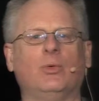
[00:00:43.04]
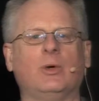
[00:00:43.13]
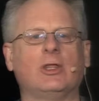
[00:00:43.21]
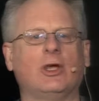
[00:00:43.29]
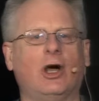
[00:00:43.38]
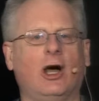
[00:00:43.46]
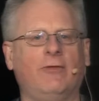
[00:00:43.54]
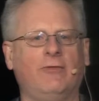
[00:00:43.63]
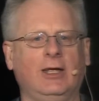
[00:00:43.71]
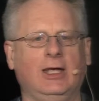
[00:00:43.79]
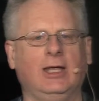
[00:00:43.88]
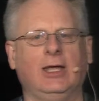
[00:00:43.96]
with
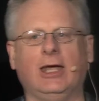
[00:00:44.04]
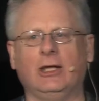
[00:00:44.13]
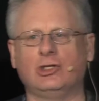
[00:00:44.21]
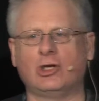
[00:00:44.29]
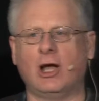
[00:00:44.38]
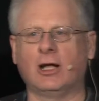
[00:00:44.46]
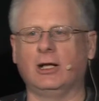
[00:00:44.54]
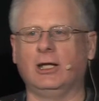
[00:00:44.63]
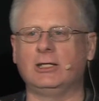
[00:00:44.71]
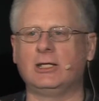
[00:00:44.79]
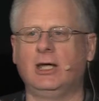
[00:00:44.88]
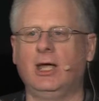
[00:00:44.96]
coffee and
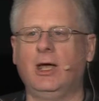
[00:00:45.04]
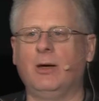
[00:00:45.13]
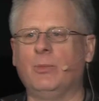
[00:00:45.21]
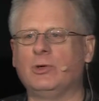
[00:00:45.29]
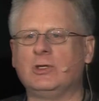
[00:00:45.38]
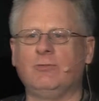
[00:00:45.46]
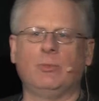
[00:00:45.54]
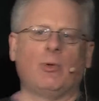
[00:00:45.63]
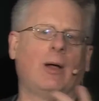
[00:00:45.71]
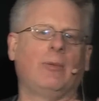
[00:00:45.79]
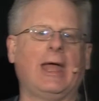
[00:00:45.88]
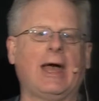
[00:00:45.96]
chocolate. Most of you
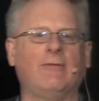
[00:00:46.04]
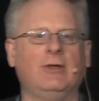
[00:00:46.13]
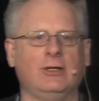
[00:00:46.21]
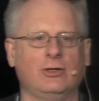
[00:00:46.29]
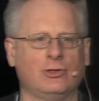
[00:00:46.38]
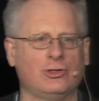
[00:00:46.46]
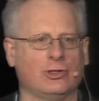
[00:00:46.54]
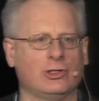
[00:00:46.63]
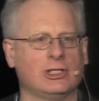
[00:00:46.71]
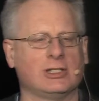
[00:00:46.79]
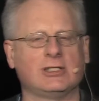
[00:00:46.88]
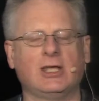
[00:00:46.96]
probably have it at your
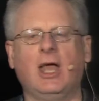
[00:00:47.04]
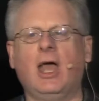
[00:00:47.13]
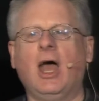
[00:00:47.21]
churches.